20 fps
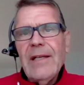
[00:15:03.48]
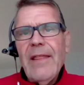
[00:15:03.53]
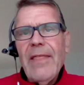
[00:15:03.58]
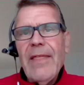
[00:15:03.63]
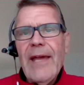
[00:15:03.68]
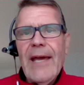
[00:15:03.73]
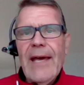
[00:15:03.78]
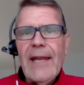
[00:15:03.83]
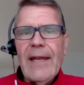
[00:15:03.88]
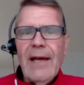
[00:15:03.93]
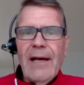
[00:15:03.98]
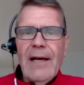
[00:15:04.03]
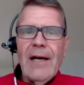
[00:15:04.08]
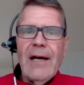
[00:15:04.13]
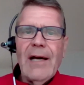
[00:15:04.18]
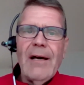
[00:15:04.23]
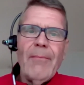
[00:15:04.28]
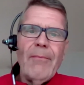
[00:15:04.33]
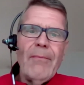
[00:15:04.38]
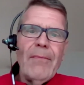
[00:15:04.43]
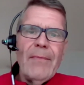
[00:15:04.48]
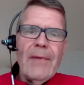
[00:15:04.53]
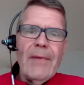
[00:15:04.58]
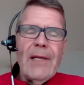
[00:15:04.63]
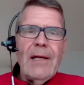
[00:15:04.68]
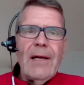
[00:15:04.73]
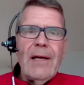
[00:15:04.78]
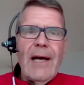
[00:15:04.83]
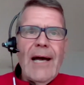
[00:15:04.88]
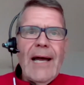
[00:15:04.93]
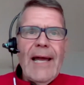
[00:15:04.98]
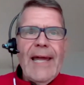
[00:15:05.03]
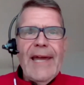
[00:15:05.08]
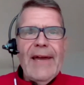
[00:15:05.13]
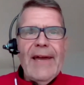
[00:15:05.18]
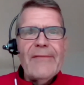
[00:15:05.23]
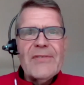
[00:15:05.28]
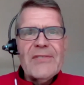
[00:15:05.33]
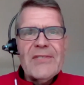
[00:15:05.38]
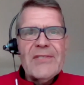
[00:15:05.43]
that I
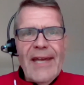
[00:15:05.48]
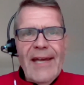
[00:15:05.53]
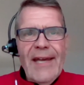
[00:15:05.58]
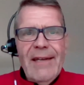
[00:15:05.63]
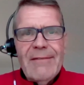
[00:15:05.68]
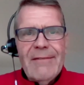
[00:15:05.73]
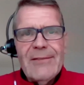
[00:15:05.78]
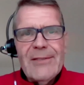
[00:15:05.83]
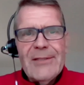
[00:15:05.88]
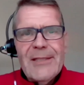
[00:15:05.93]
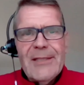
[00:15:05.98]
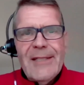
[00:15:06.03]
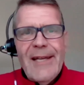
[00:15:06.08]
have said